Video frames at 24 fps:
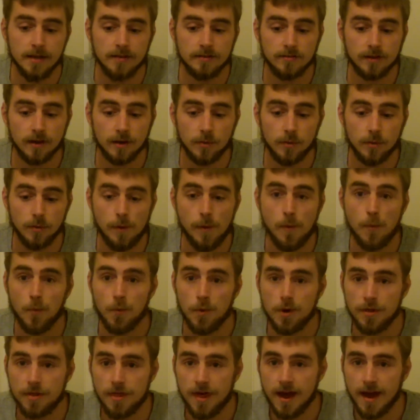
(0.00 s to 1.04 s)
So
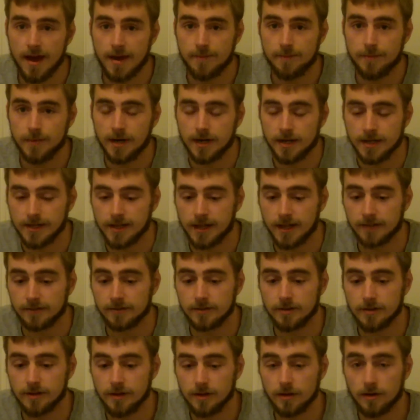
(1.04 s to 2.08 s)
with that in mind,
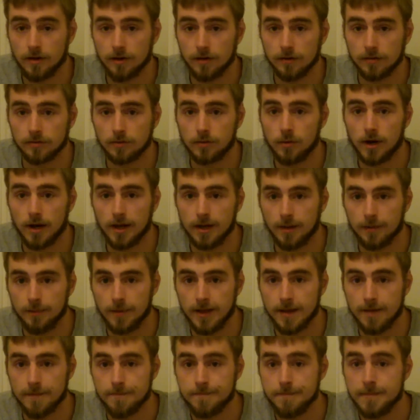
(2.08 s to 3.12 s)
that's going to cost quite a
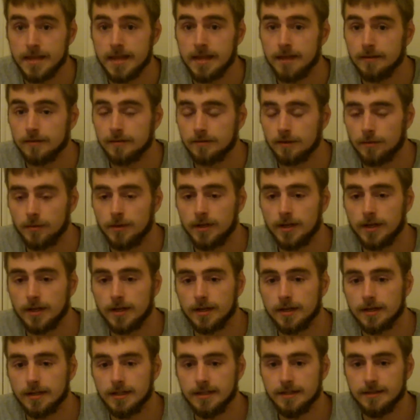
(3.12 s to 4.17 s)
bit. So we're
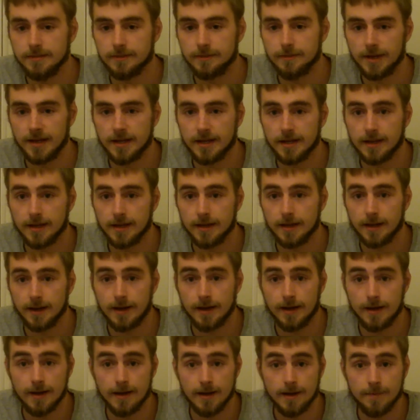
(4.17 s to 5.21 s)
going to need to make
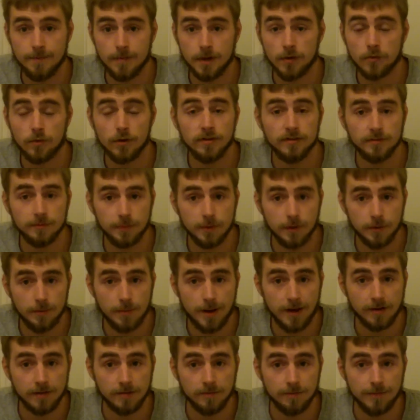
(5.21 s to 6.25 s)
a reasonable
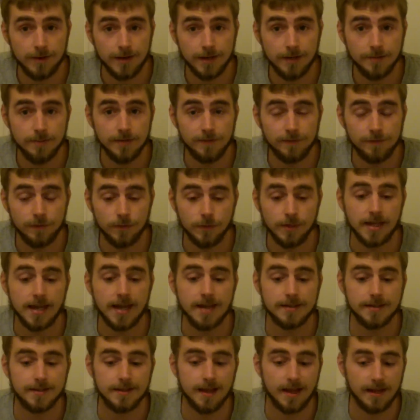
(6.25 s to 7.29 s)
amount of money before we
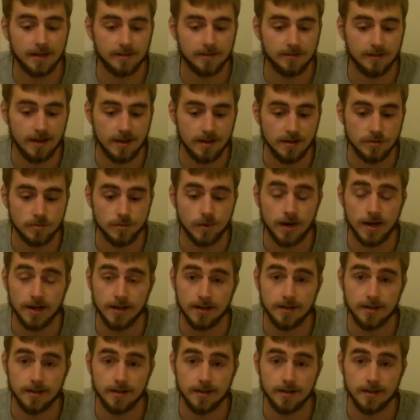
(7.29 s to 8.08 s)
get to that stage.